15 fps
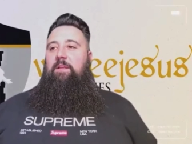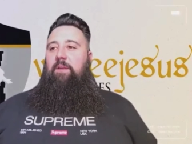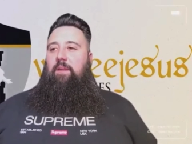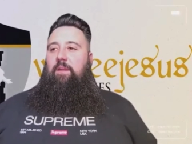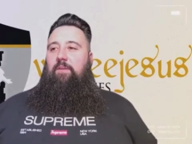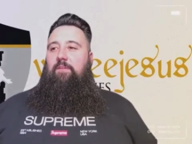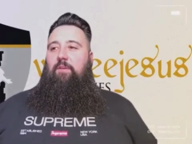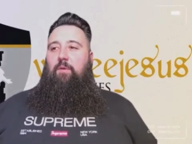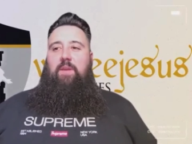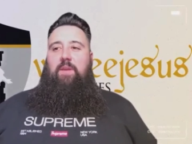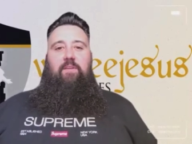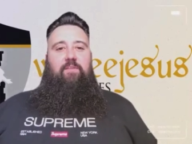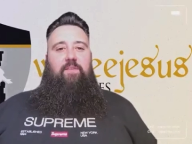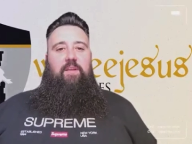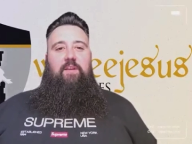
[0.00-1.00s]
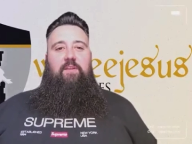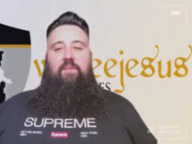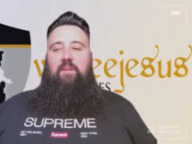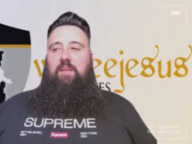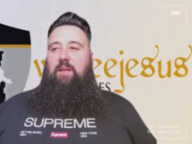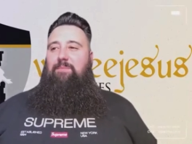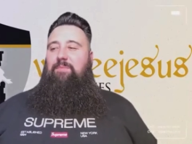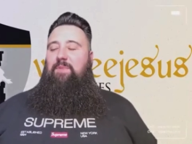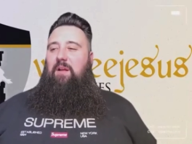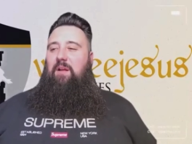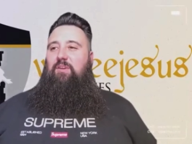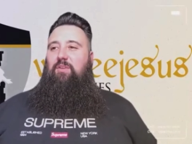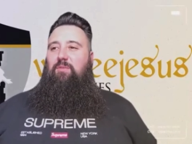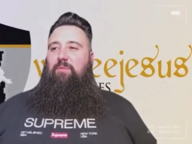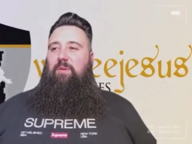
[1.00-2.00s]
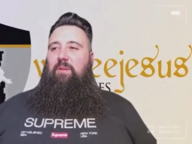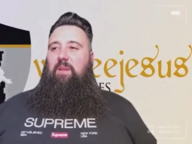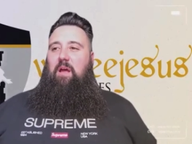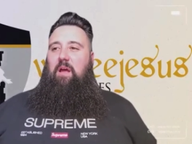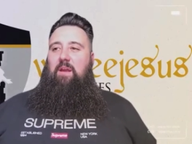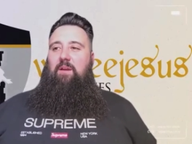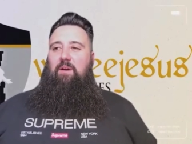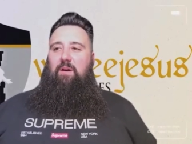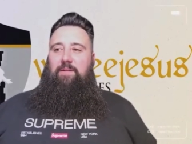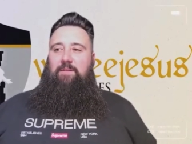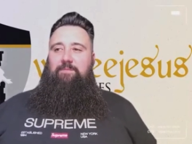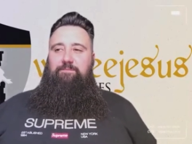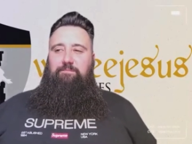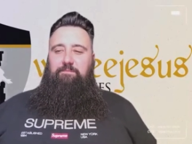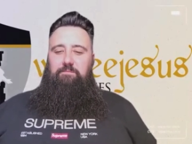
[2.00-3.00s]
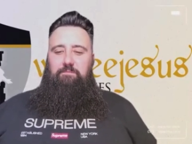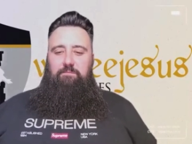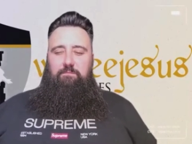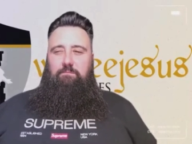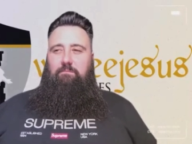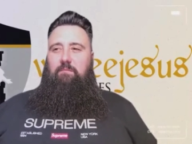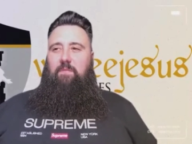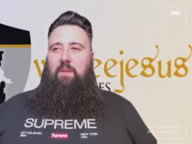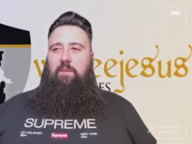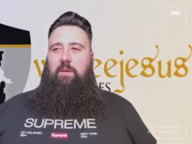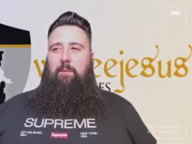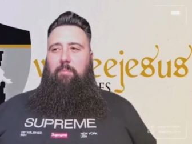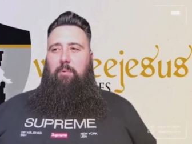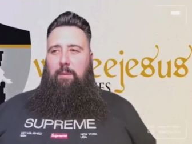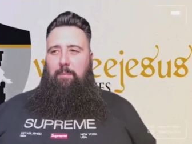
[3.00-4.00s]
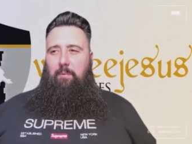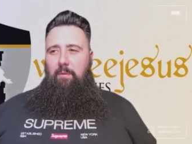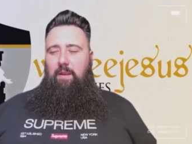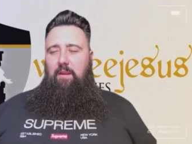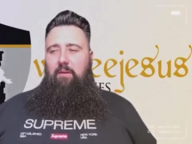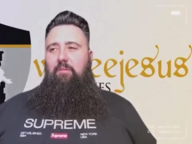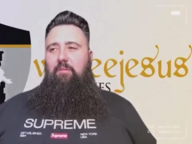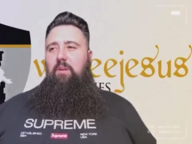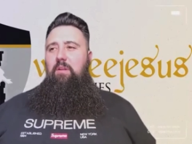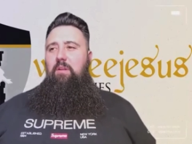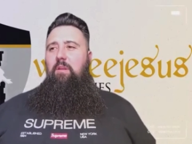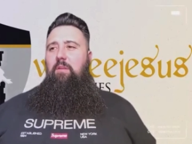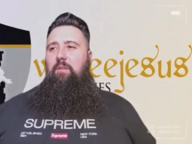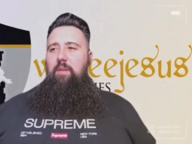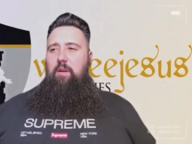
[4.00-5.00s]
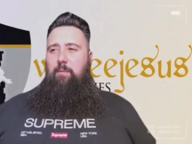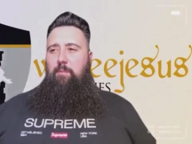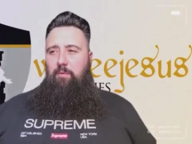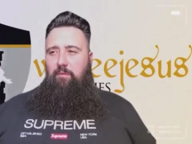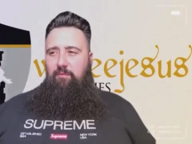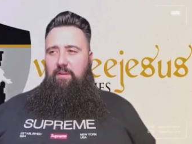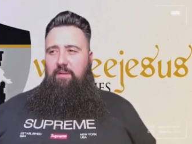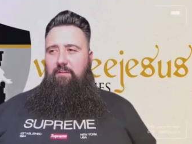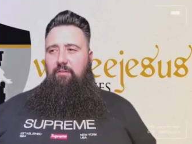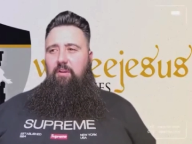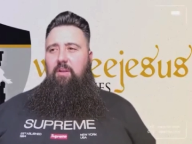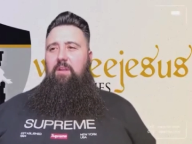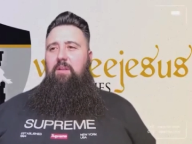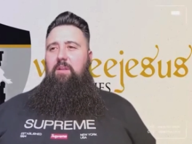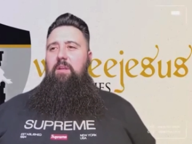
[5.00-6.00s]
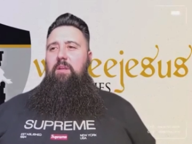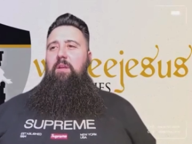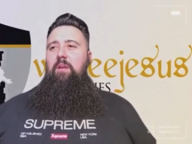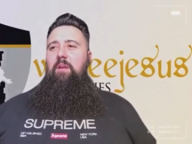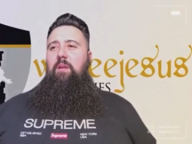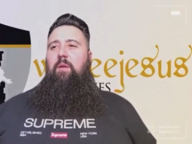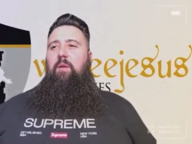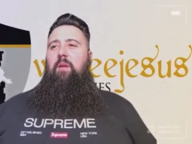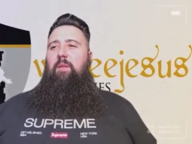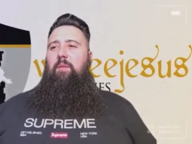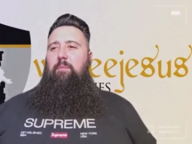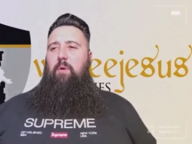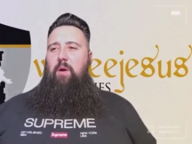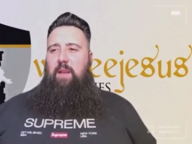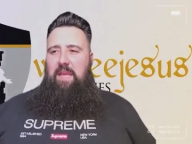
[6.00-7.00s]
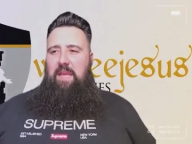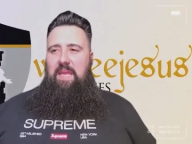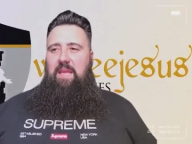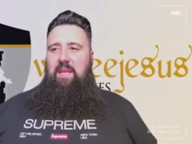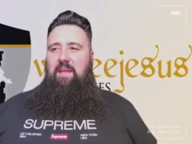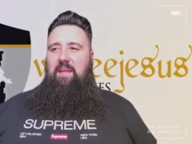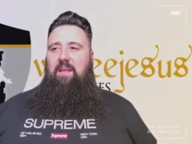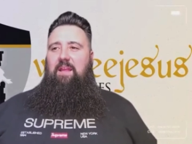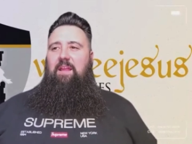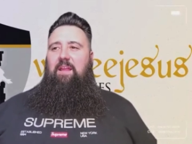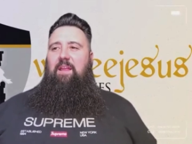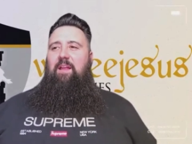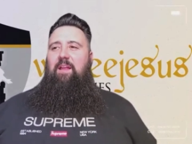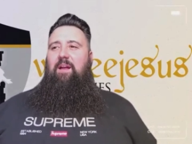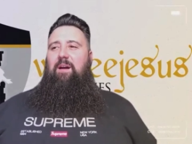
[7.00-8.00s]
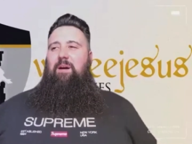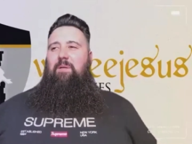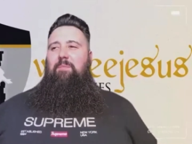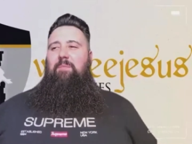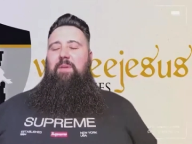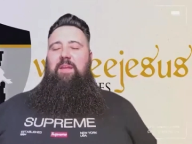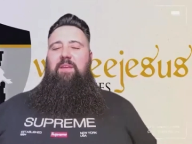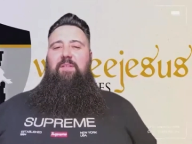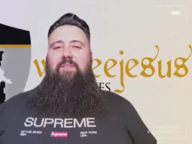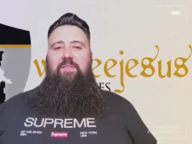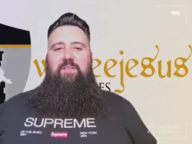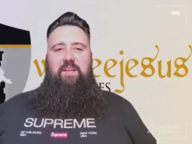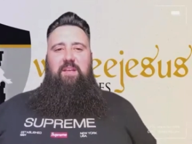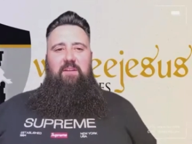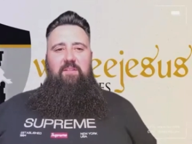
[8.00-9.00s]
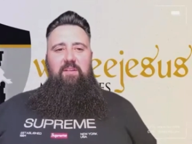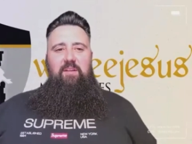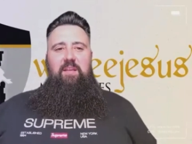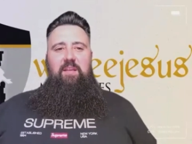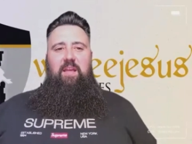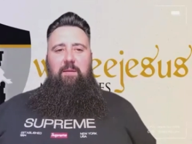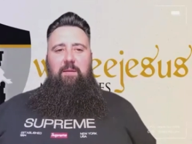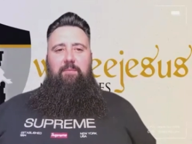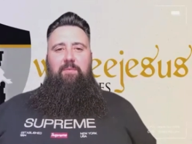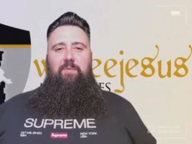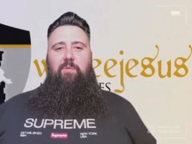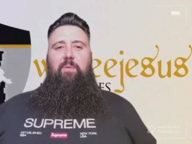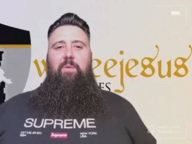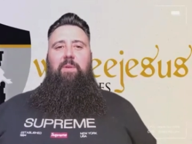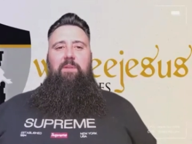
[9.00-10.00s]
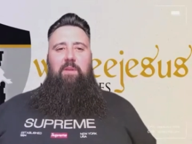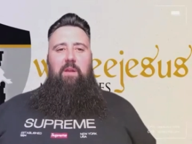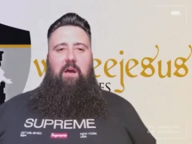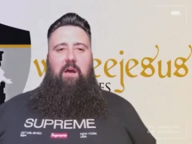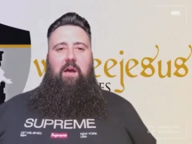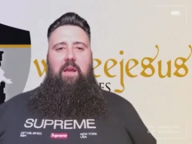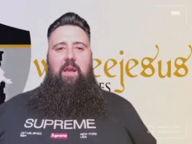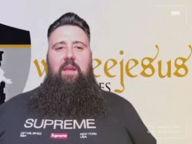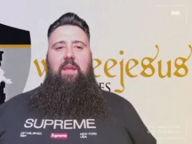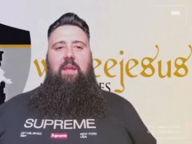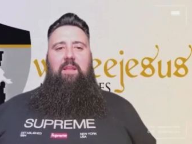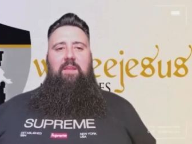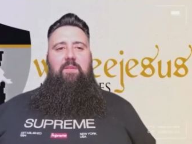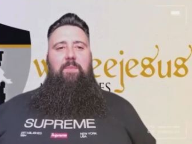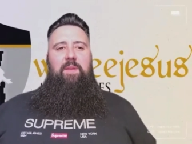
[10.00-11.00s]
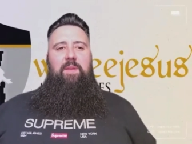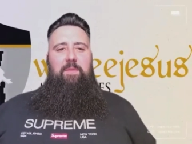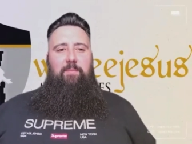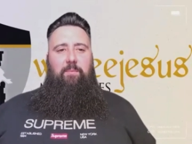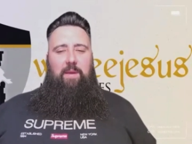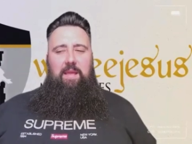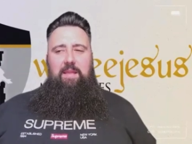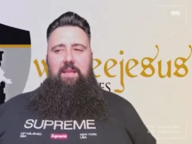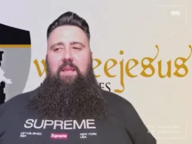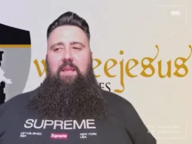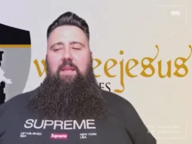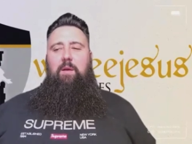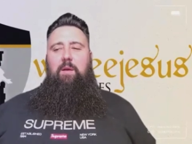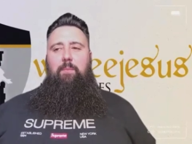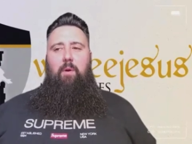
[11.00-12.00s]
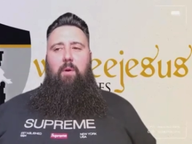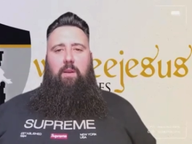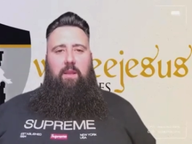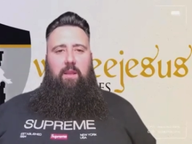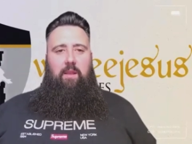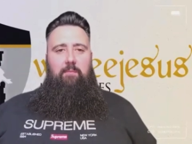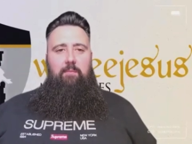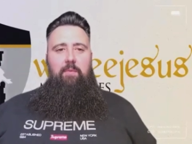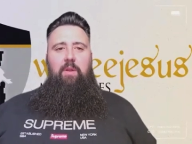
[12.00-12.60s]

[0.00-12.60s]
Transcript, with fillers: So he's teaching them not to rely on their preparation, their provision, money, um, he's teaching them to rely and to be dependent upon him.